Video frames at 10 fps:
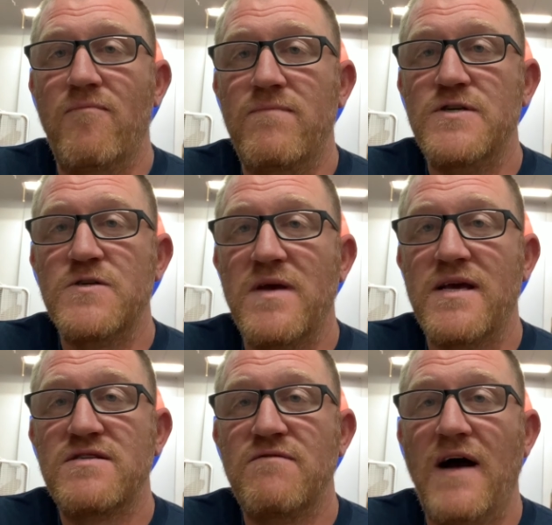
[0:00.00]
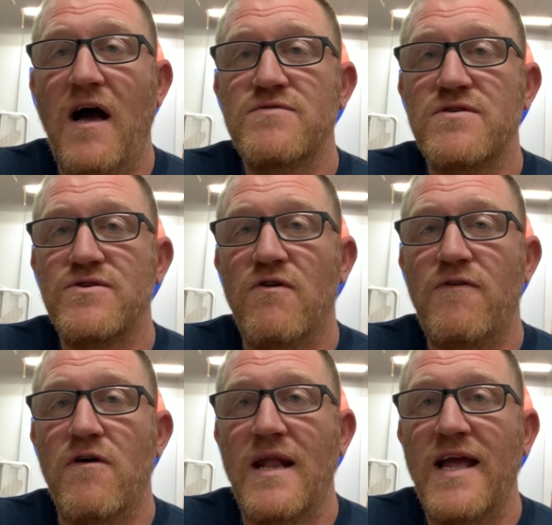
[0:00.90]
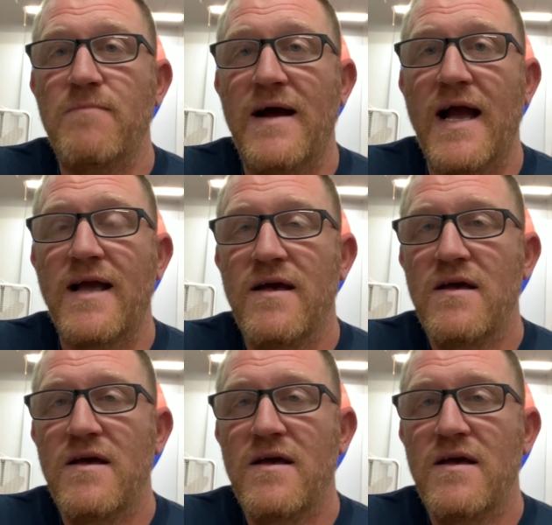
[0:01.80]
just because the valves are so far laid back.